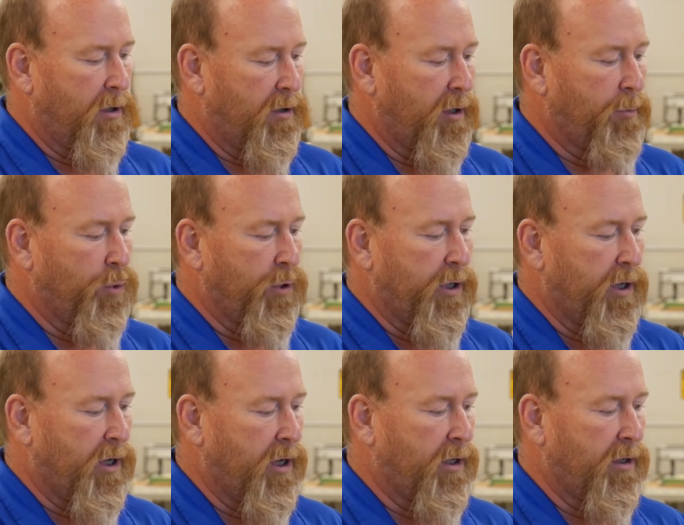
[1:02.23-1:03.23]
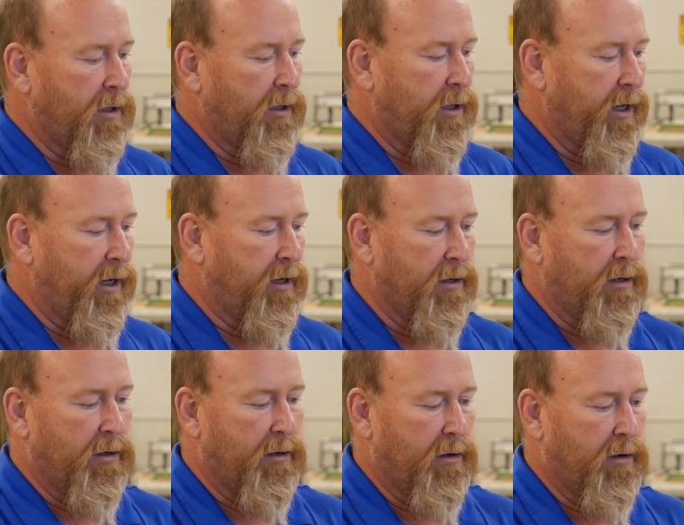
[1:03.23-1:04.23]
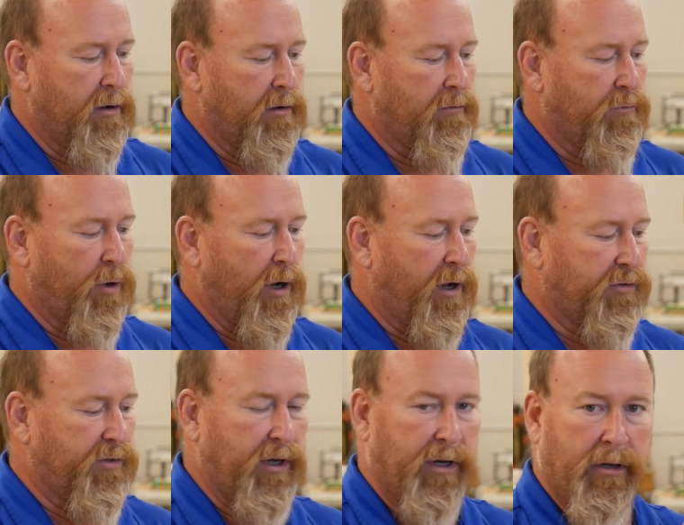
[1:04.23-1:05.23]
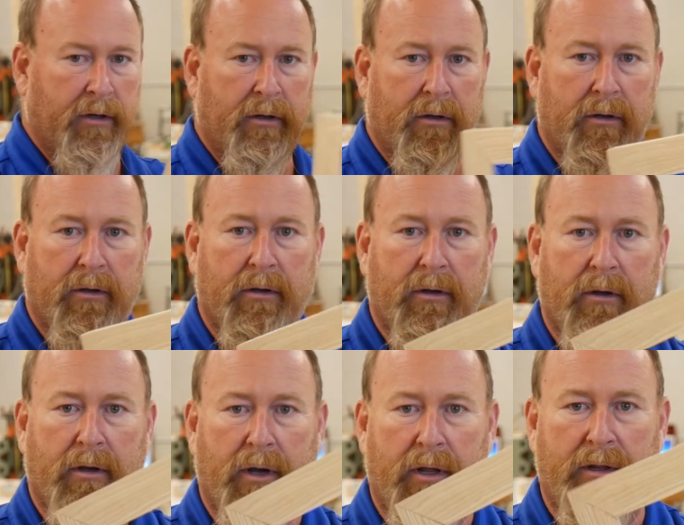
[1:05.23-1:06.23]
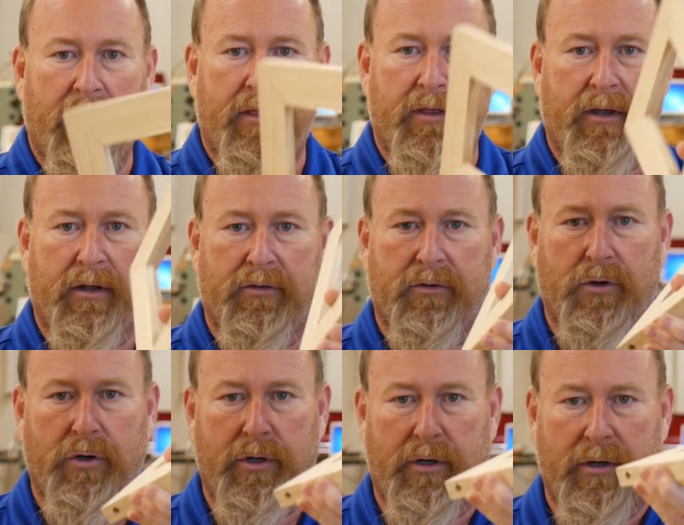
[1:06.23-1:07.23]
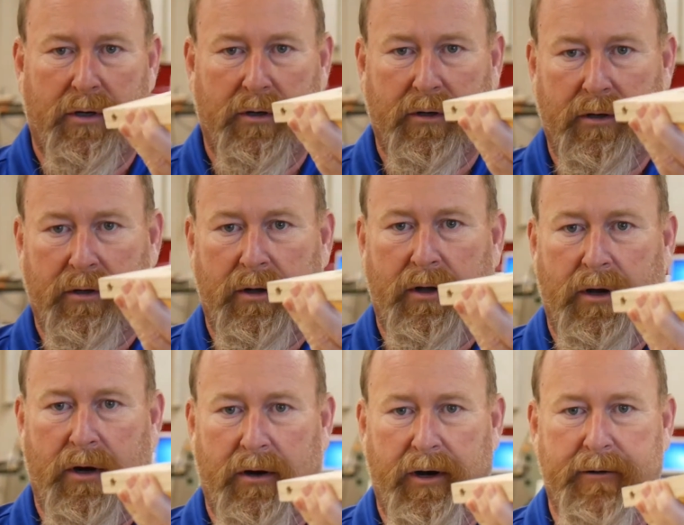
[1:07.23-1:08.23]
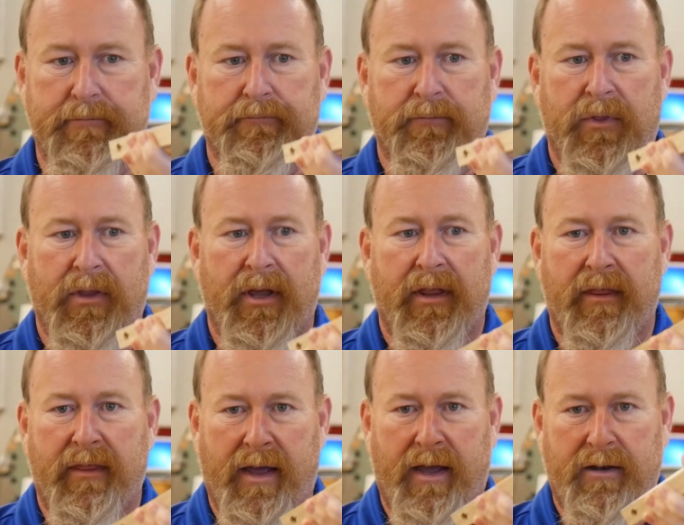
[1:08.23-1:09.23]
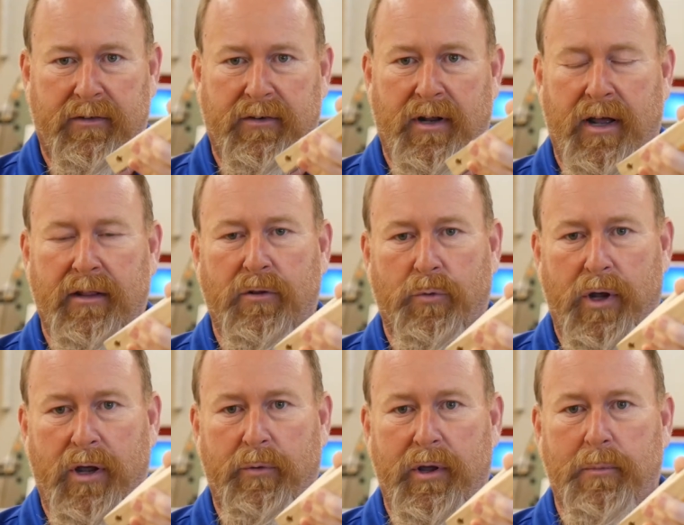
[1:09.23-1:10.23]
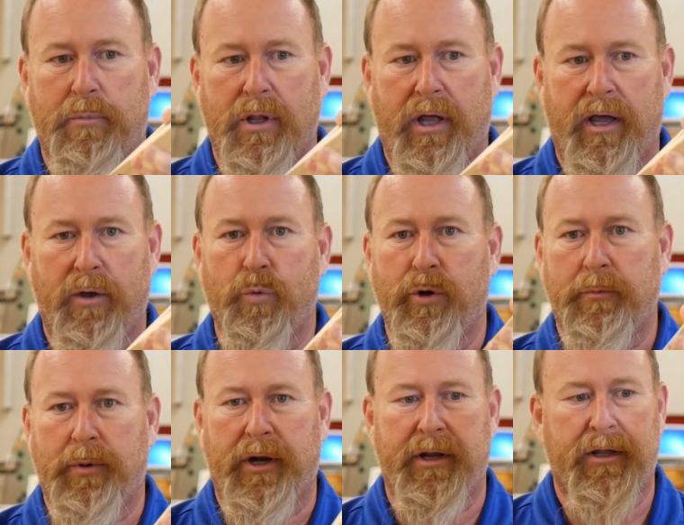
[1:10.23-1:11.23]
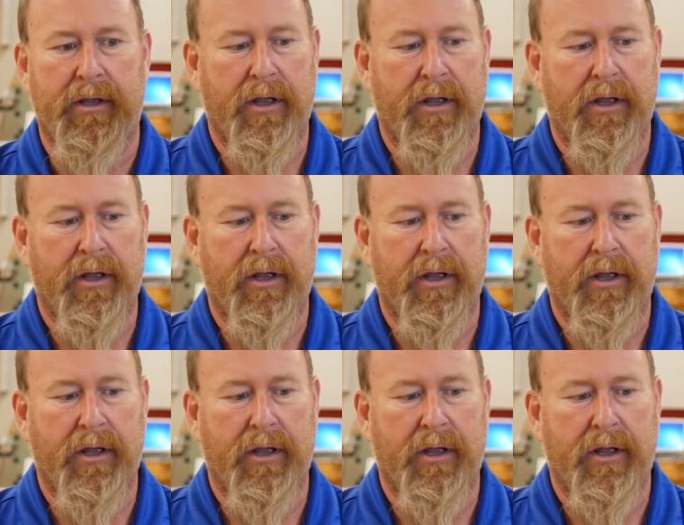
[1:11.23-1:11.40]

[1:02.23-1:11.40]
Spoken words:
They put it on like frosting and they think it's good. All right? That is not the way we apply wood putty.